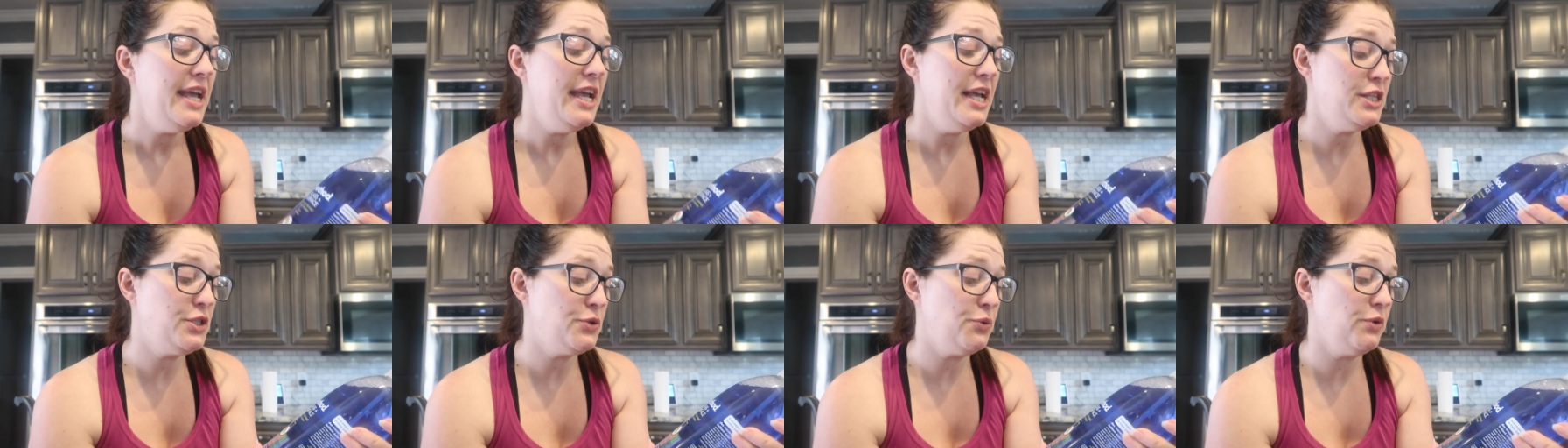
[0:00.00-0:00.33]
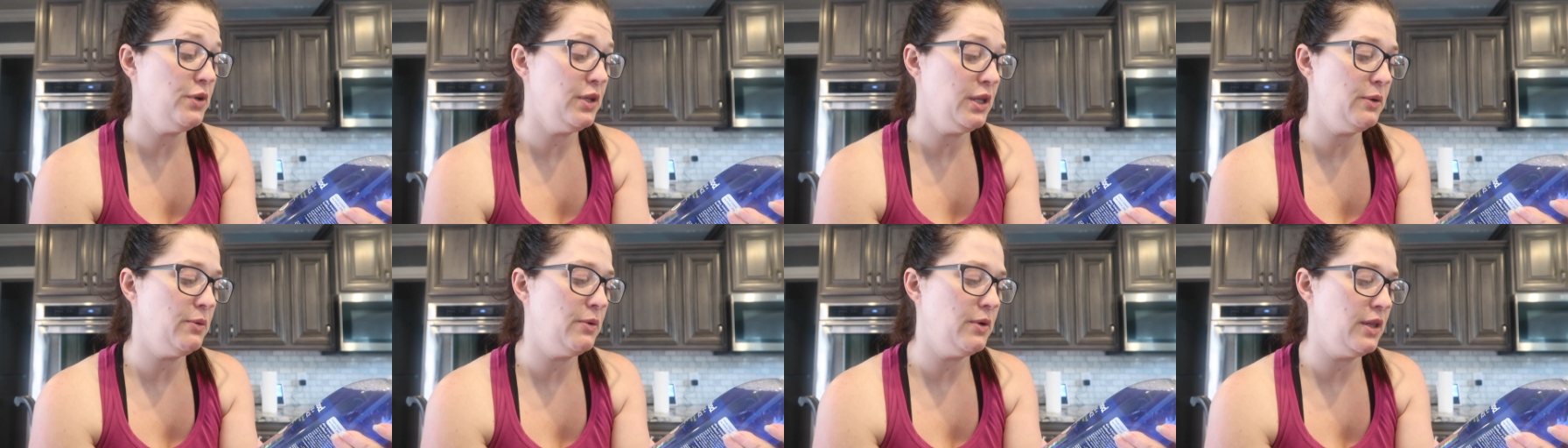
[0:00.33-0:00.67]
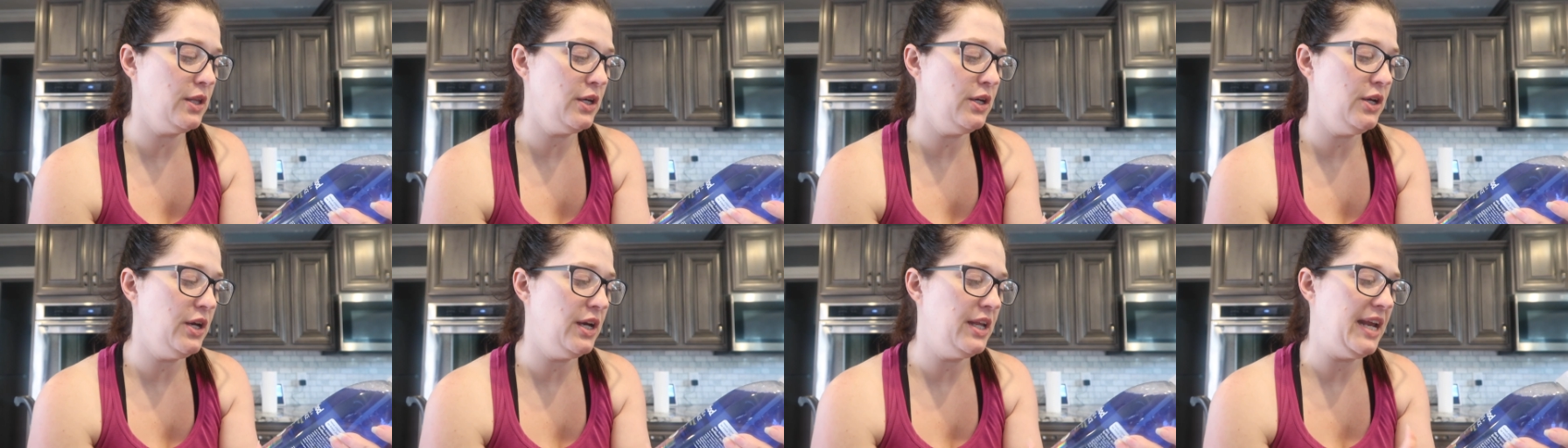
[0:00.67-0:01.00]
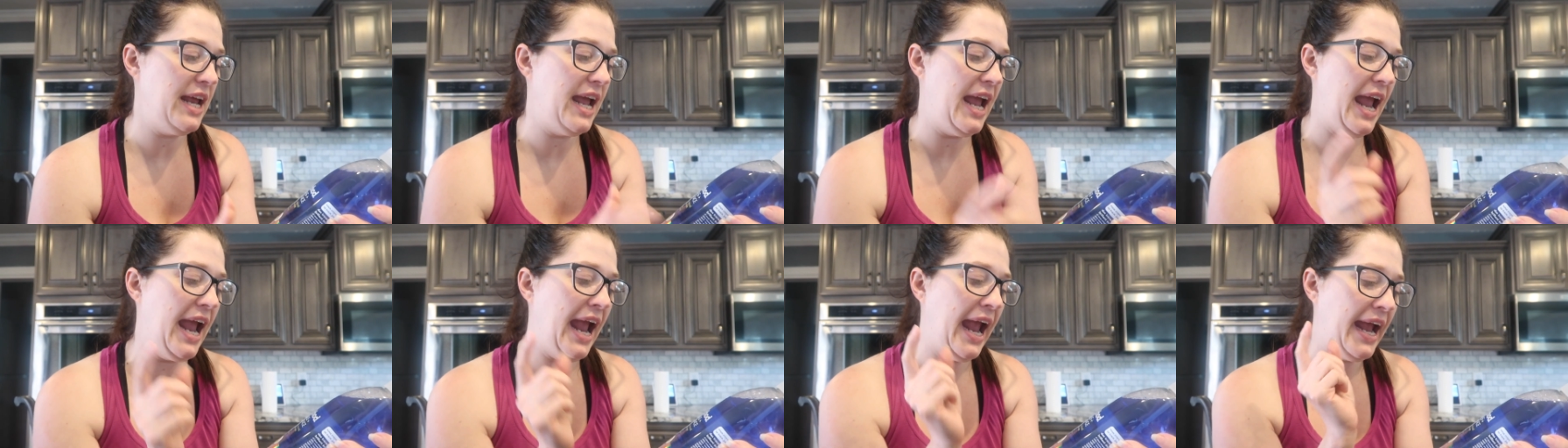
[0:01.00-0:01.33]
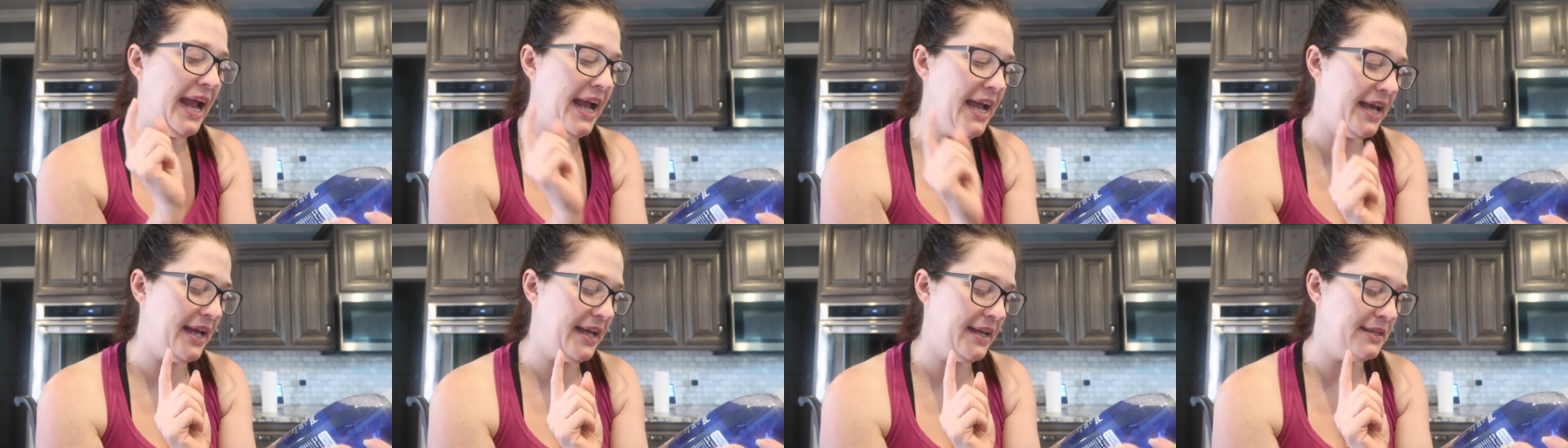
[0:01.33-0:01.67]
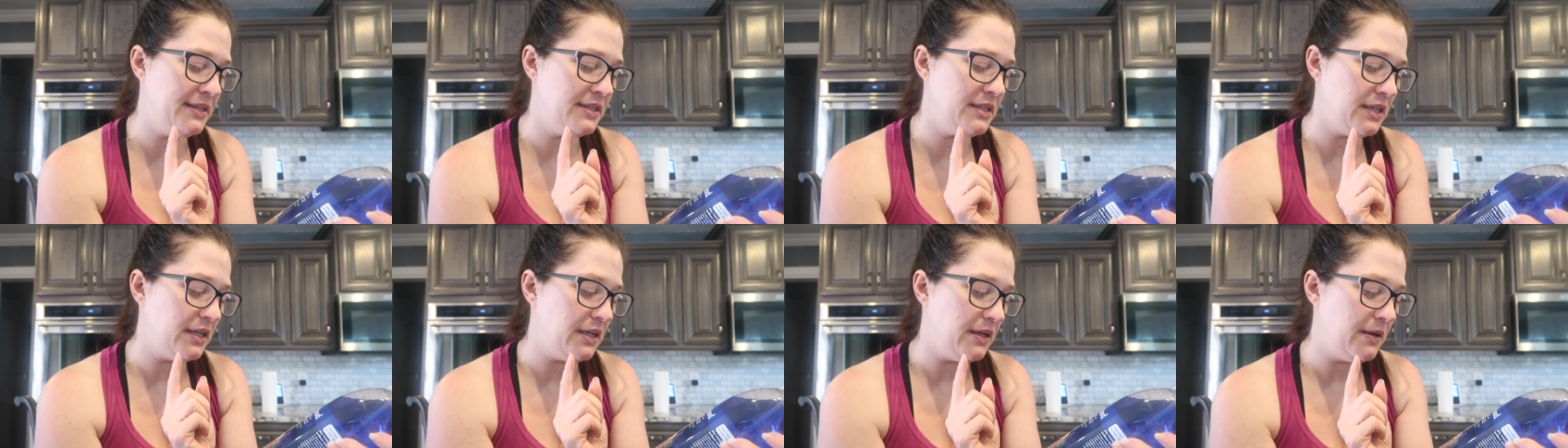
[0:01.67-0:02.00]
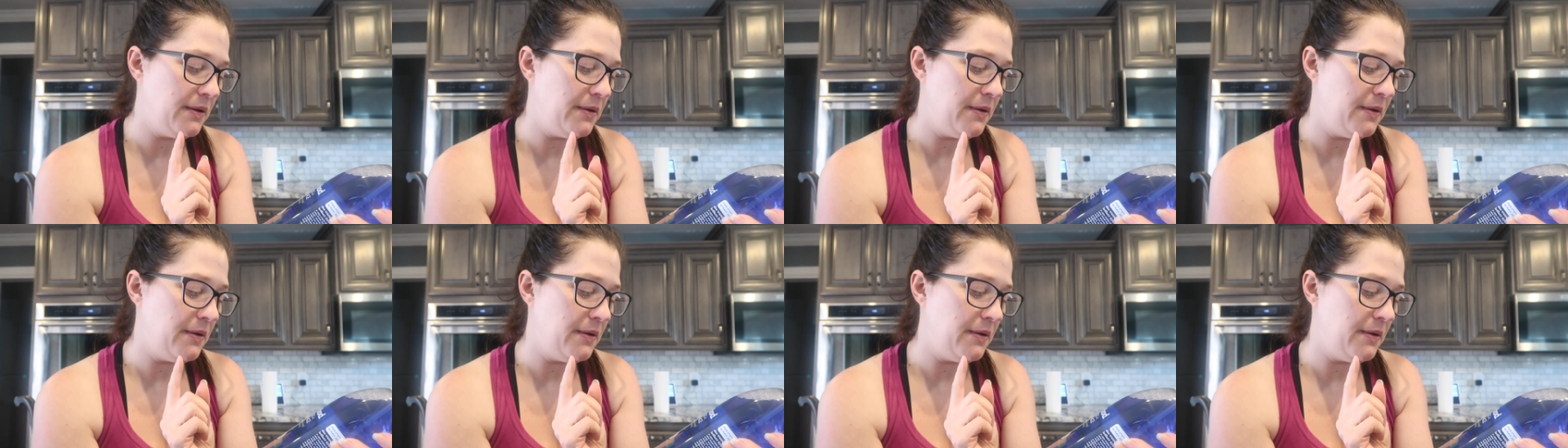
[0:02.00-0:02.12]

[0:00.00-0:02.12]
it's really really good and